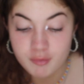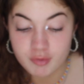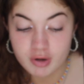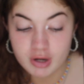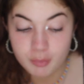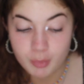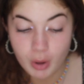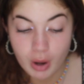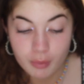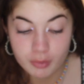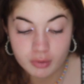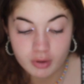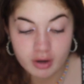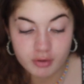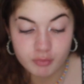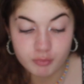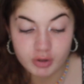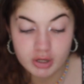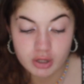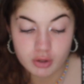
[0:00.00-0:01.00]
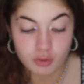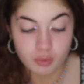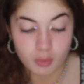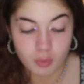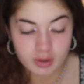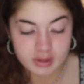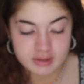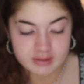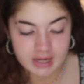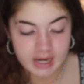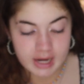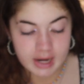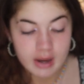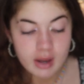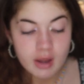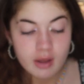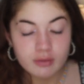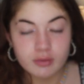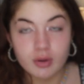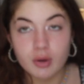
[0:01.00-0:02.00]
me really well and like really good quality.
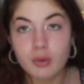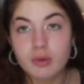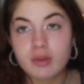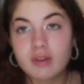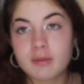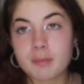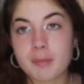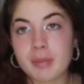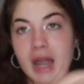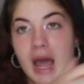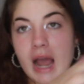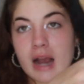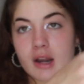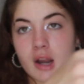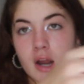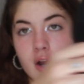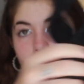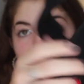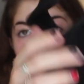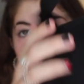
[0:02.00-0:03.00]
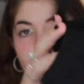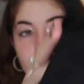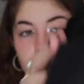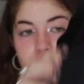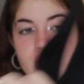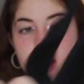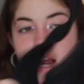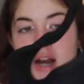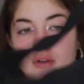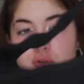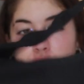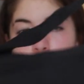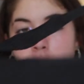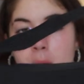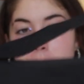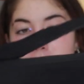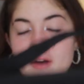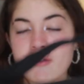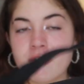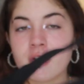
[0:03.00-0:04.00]
So I got this black like halter neck
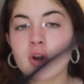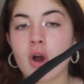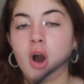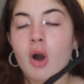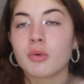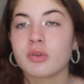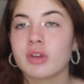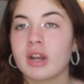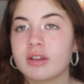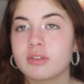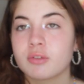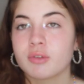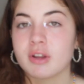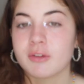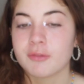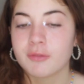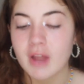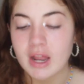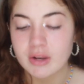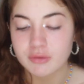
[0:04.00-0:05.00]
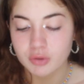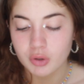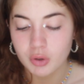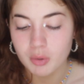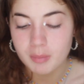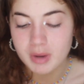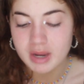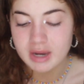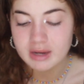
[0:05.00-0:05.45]
top. I think halter neck's really flattering on